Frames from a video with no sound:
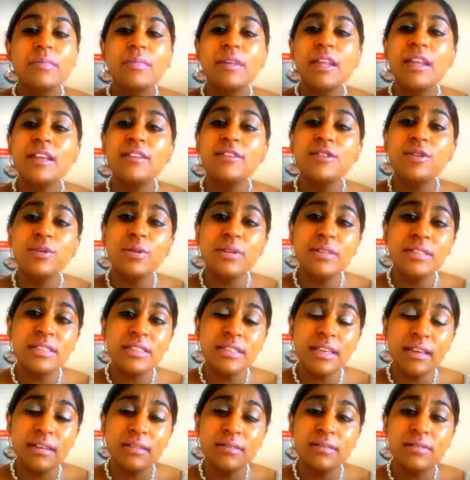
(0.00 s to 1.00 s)
So the
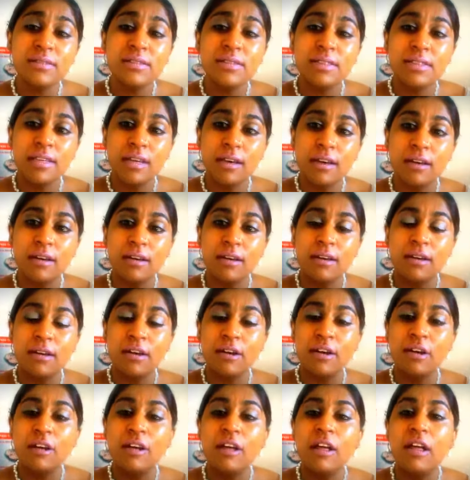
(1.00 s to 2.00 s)
skills here
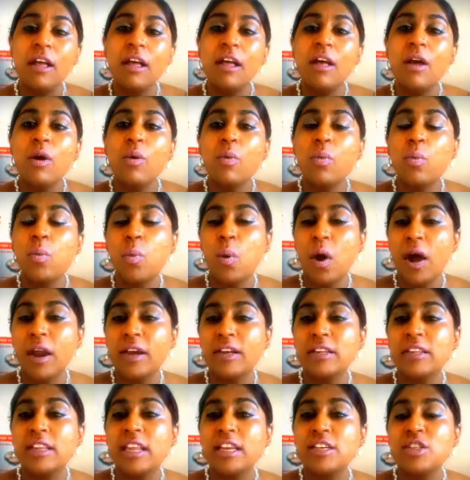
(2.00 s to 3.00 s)
are:
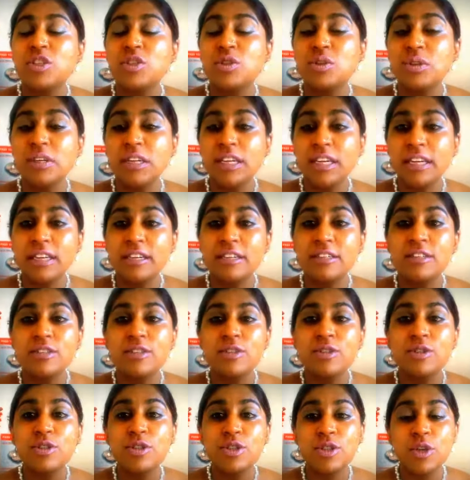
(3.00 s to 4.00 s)
1, that you need
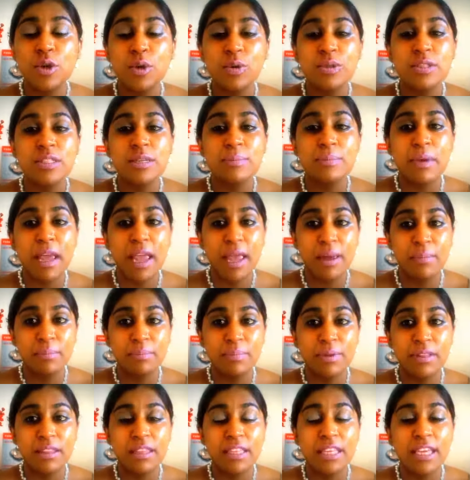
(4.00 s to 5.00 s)
to show some
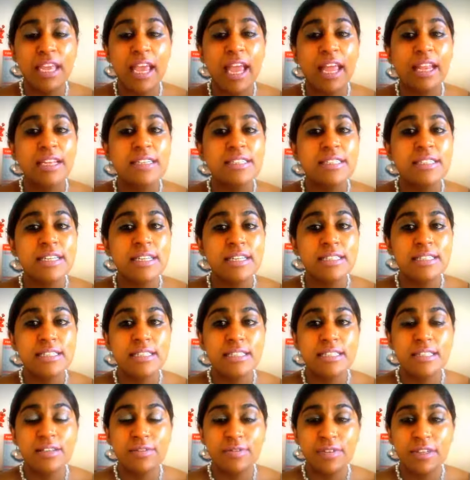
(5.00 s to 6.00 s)
empathy and
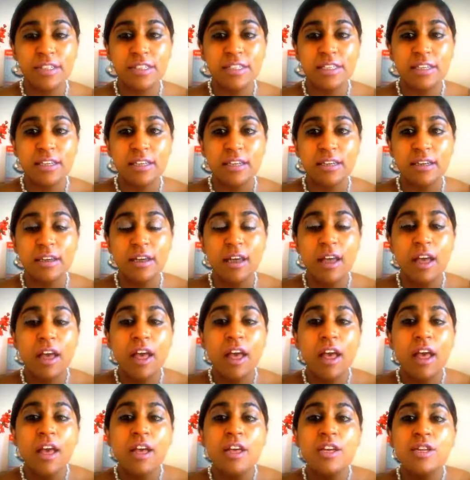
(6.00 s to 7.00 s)
sensitivity
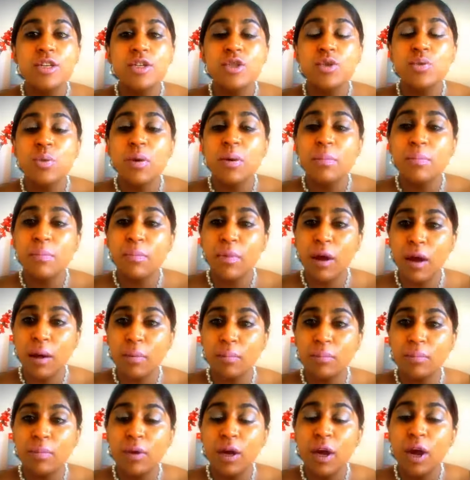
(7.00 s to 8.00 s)
to a
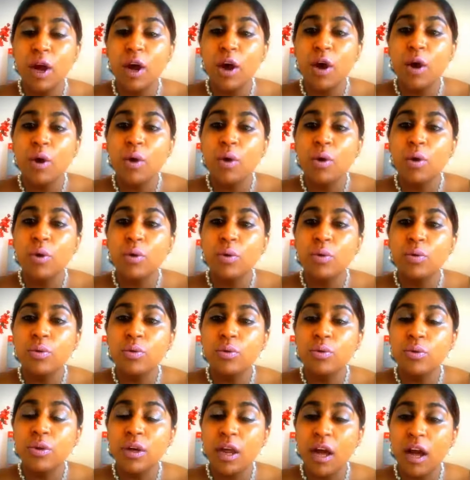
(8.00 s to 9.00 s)
mum
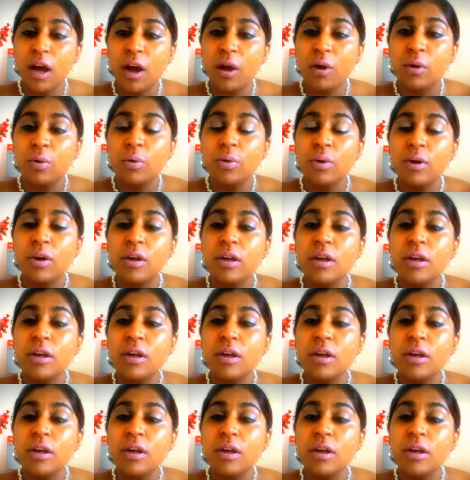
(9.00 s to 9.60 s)
who now